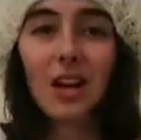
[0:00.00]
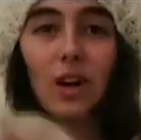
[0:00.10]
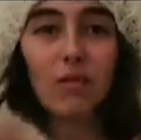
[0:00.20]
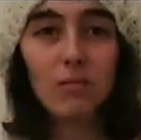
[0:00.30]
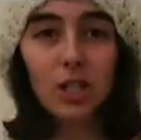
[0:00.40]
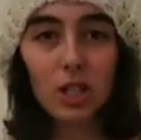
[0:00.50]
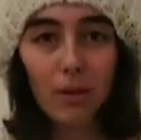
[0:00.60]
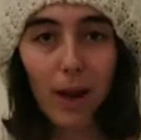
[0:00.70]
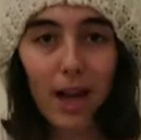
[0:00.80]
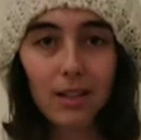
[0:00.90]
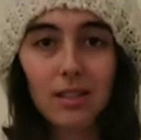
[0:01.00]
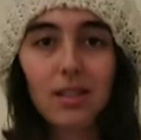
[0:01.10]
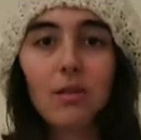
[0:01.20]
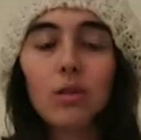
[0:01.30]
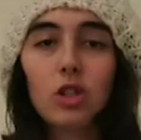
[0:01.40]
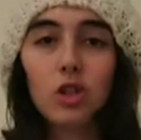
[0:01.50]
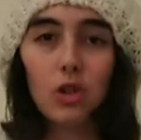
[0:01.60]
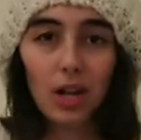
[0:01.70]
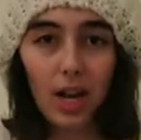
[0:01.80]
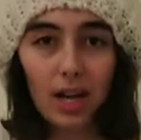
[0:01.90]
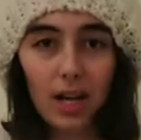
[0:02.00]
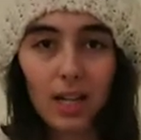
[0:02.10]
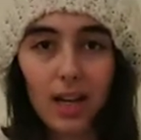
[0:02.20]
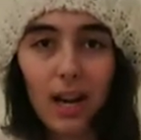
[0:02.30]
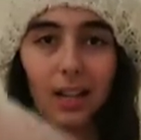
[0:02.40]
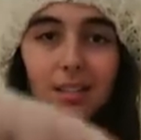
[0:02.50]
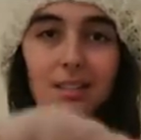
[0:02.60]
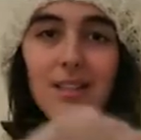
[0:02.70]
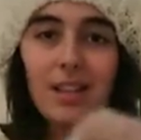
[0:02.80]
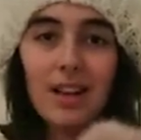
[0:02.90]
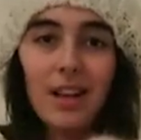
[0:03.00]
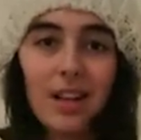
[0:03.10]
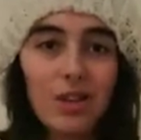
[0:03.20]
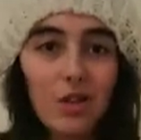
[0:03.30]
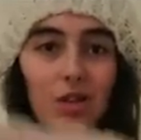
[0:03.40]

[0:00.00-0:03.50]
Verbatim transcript: I got it from TJ Maxx. It was $39.99. It's